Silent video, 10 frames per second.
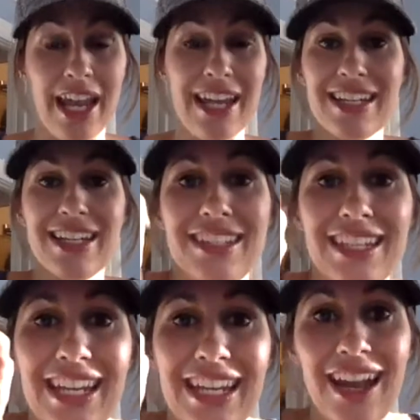it needs a
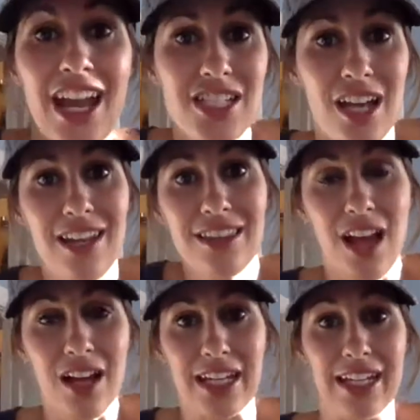key to
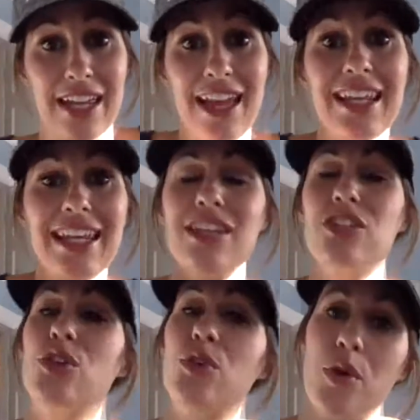unlock it, and that key
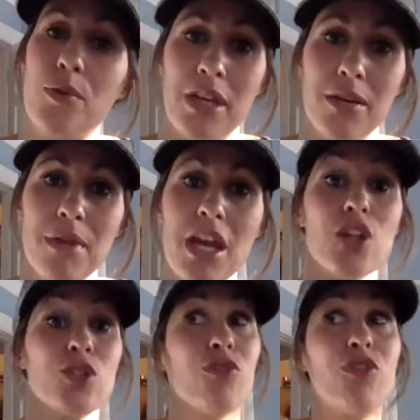is chromium.
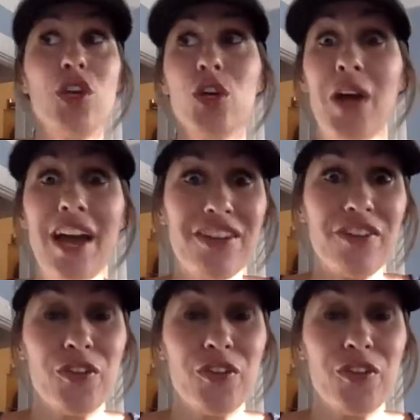So if you don't have enough